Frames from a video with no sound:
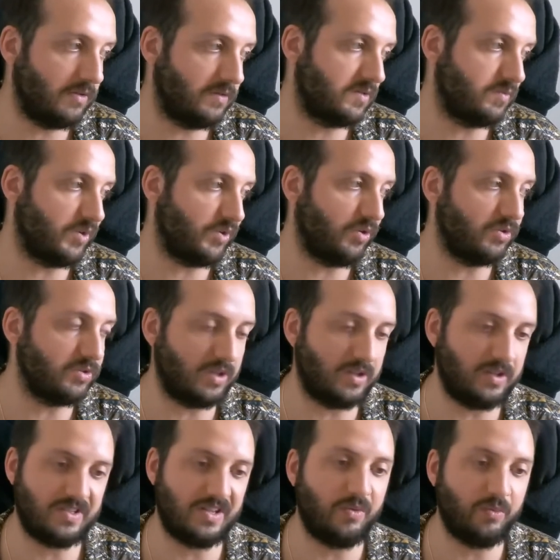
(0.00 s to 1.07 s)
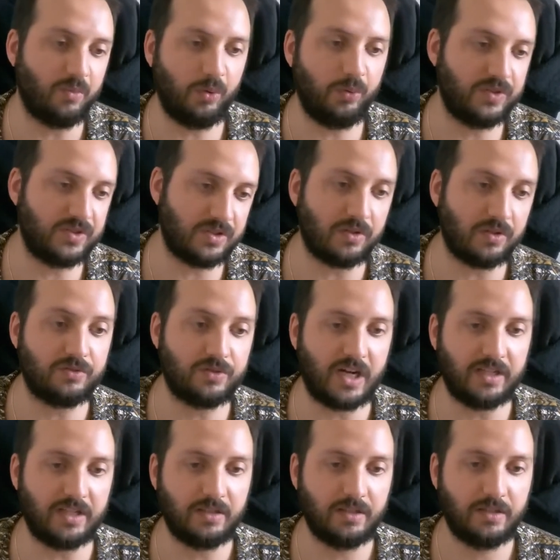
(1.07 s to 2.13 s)
of the smart contract is now blue, it's not
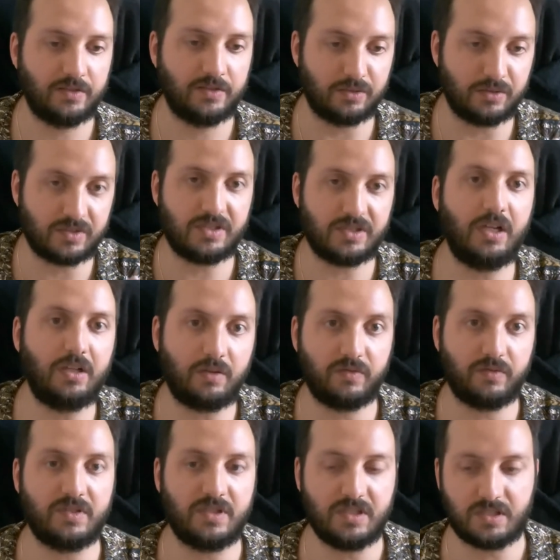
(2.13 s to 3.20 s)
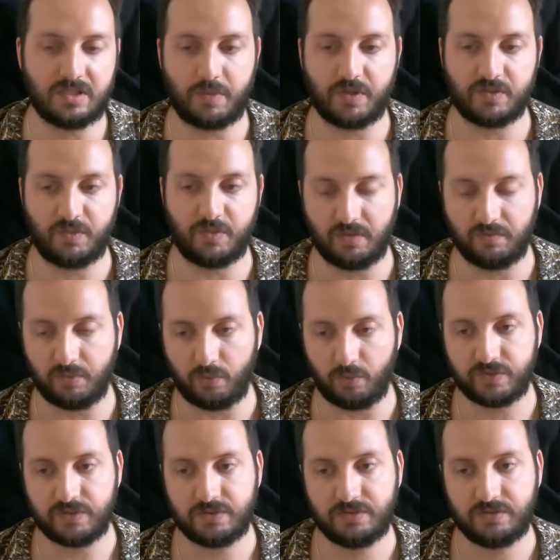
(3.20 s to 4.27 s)
red. So the state of the system has been evolved.